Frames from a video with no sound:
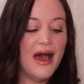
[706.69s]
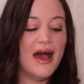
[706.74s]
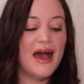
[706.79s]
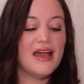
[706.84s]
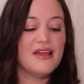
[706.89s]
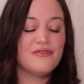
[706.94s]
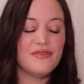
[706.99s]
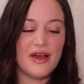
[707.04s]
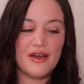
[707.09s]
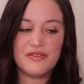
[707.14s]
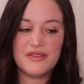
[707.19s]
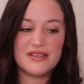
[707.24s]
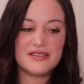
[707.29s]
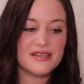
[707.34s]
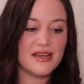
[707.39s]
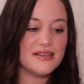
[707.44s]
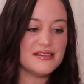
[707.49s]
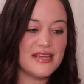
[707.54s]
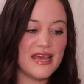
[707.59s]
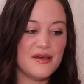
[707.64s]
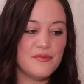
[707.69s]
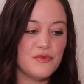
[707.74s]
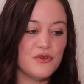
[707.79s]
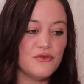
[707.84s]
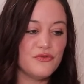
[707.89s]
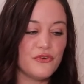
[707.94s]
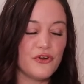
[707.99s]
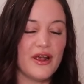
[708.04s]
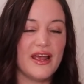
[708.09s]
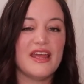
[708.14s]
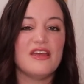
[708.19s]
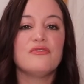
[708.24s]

I found these on Temu for a